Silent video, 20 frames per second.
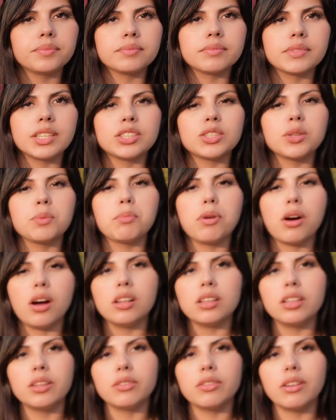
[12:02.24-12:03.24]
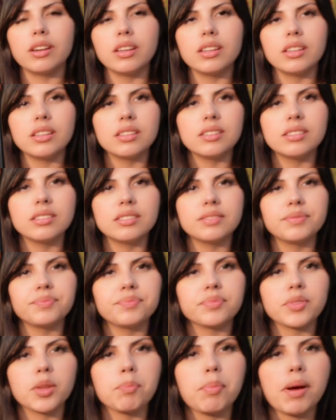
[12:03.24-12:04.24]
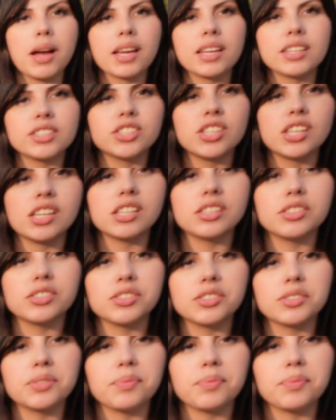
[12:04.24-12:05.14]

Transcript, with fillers: Since you're balling, right? Pocket change.